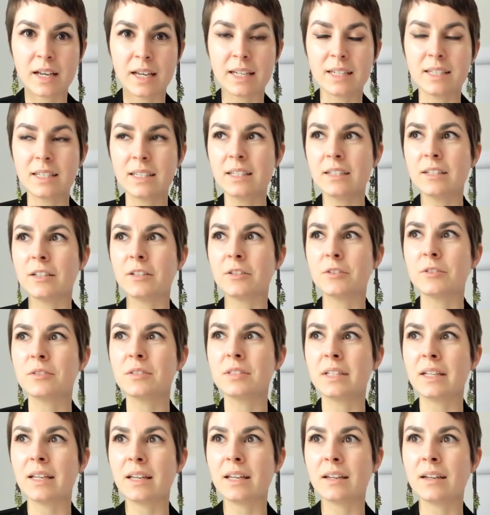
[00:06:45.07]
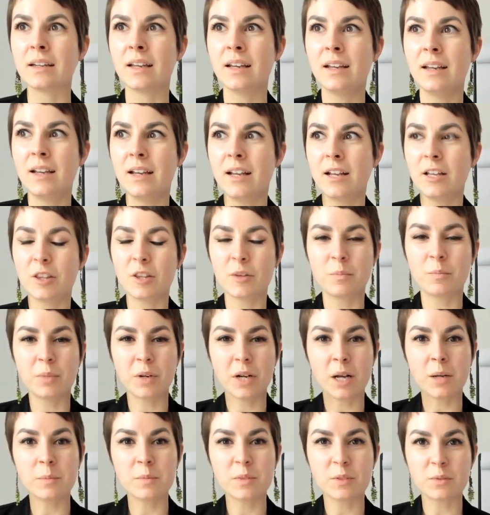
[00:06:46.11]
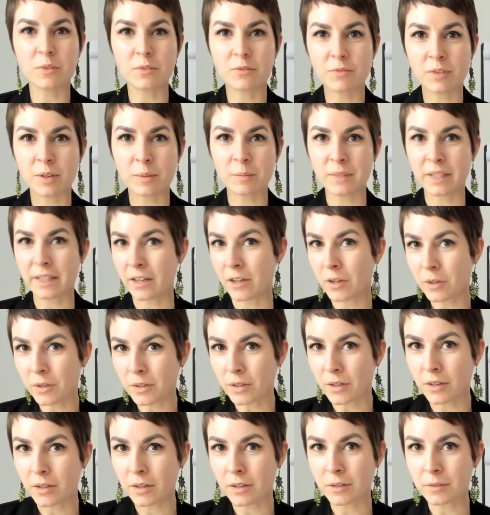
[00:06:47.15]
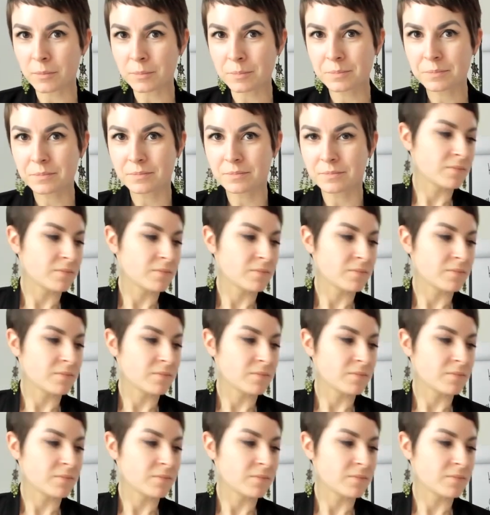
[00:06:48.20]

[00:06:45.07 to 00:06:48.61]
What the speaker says: I didn't understand the problems were from the alcohol.